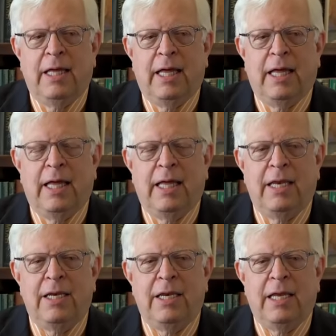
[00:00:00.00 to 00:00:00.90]

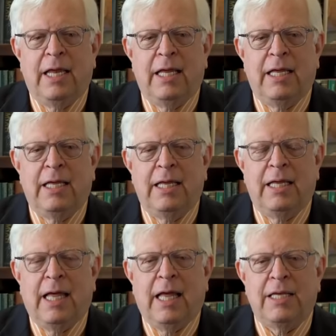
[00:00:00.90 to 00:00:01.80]
And
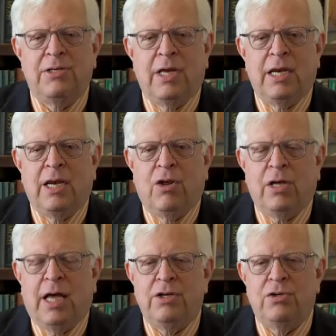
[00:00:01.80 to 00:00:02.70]
I said,
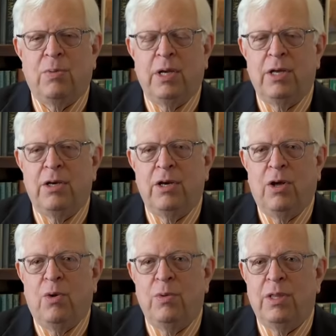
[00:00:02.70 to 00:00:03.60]
Look, I just want you to
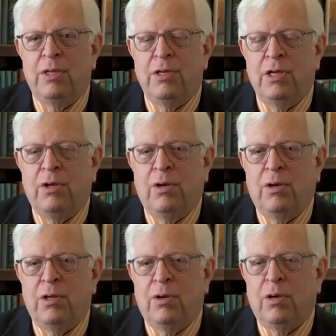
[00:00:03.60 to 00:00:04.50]
know that you'll,
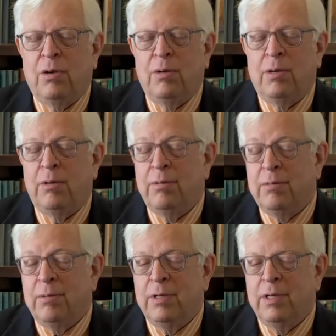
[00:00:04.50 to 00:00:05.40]
you'll,
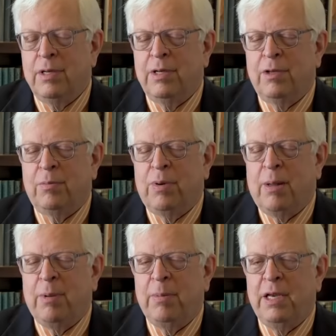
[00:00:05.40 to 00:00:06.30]
you'll
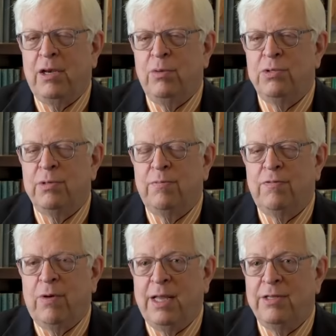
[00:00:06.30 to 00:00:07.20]
probably lose some
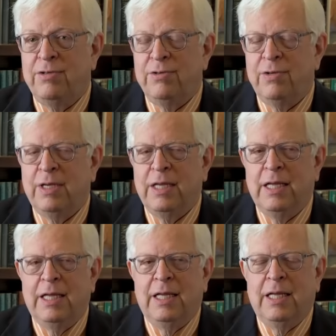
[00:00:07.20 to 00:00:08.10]
friends.
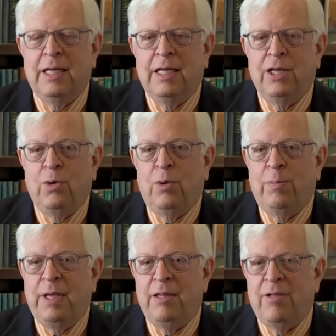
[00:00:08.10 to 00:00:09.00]
You'll
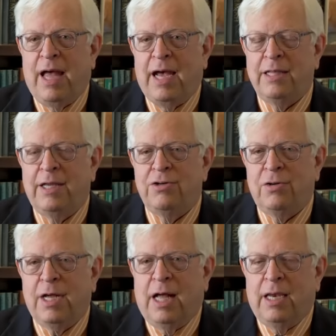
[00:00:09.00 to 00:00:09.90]
be attacked at your
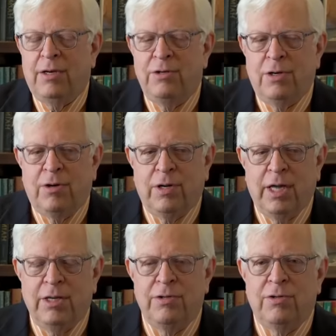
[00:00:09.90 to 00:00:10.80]
college. In her
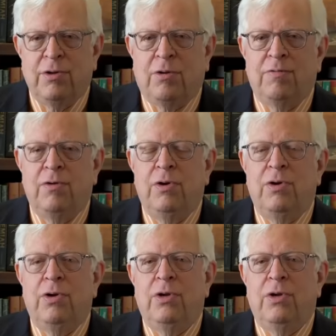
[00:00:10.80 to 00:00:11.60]
case, it's Harvard.